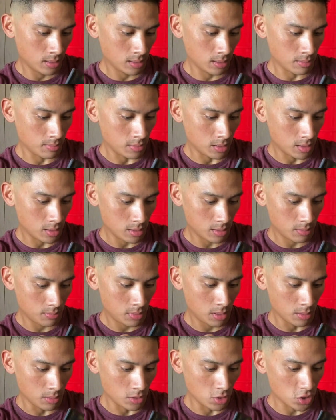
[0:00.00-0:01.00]
I'm not gonna
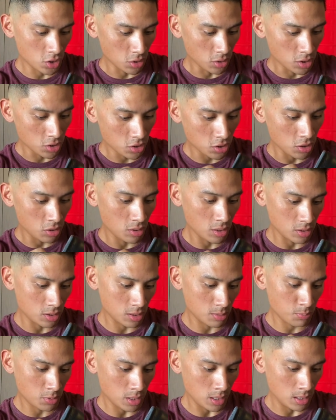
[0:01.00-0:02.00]
be able to show this to you because
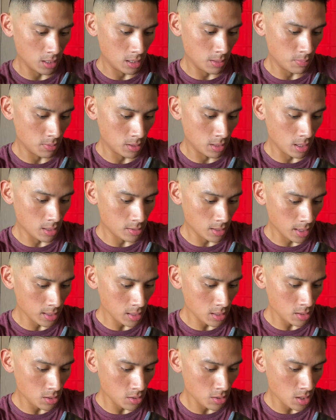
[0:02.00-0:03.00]
it's pretty deep, designed
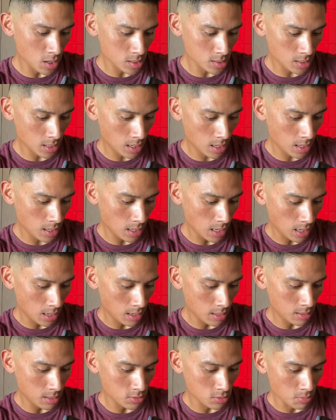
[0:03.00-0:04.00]
in the USA
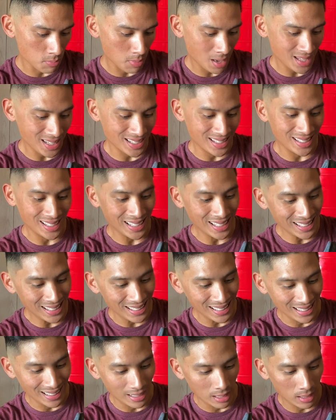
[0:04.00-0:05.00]
and these are made in
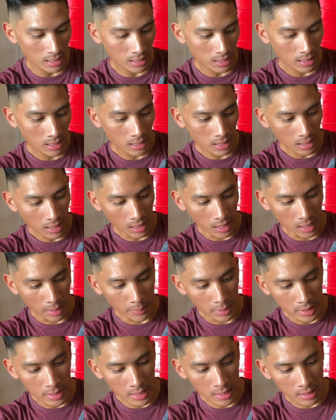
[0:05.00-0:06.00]
India.
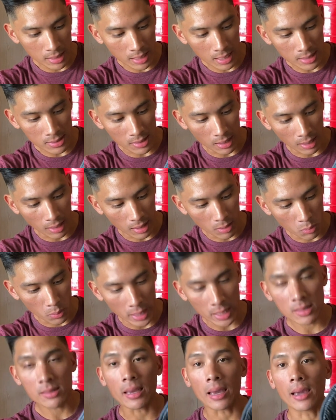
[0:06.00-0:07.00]
And then it has a
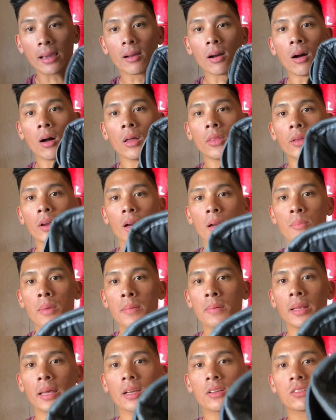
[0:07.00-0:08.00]
weight tag on there and
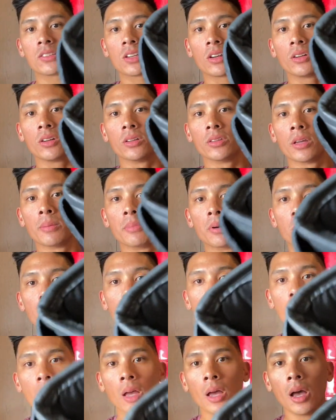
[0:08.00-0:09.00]
maybe like a serial number.
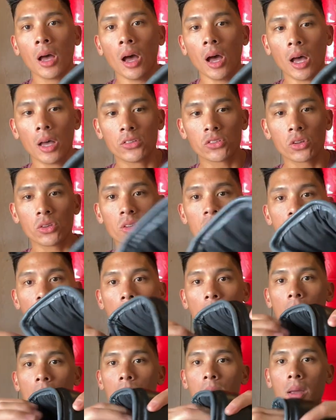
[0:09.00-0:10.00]
So these
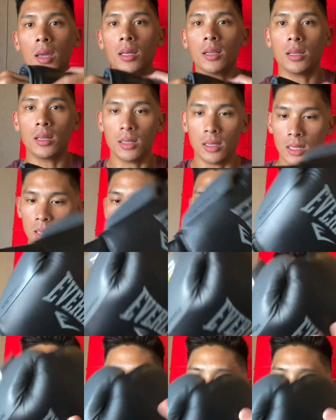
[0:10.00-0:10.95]
are made in India. So I'm gonna